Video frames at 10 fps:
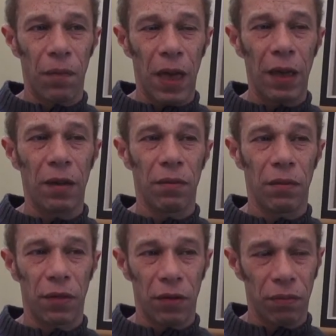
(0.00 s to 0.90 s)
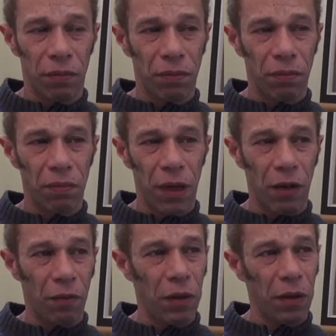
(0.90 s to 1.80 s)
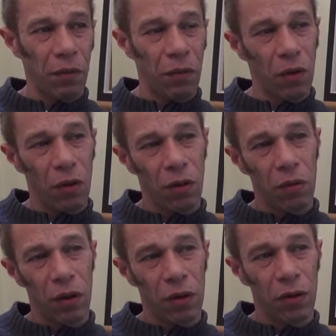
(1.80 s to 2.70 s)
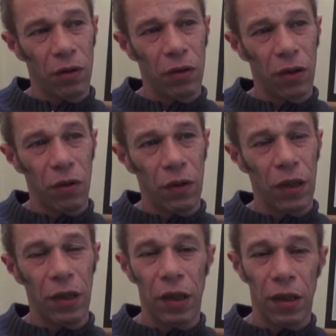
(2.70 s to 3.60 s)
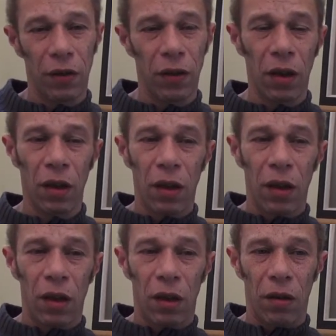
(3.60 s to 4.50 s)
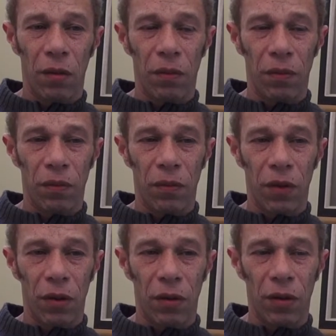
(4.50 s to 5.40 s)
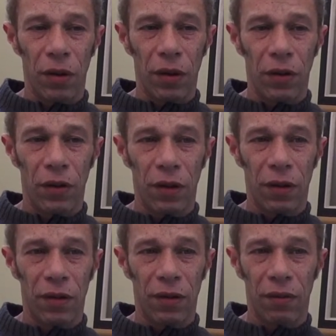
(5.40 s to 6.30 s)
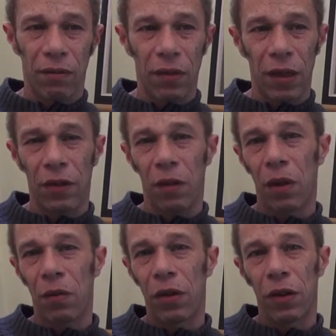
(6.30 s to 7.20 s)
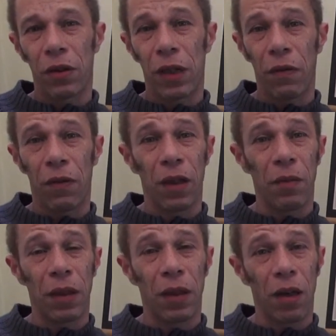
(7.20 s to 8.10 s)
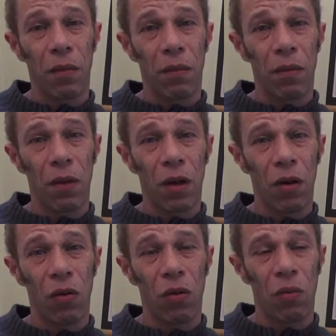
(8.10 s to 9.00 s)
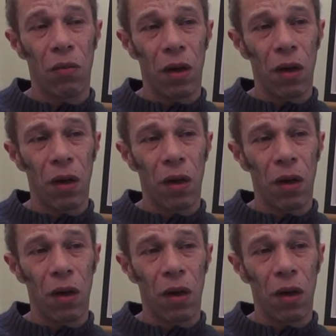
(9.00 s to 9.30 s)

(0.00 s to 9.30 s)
and have been for over 10 years. So it's somewhere which has definitely become home.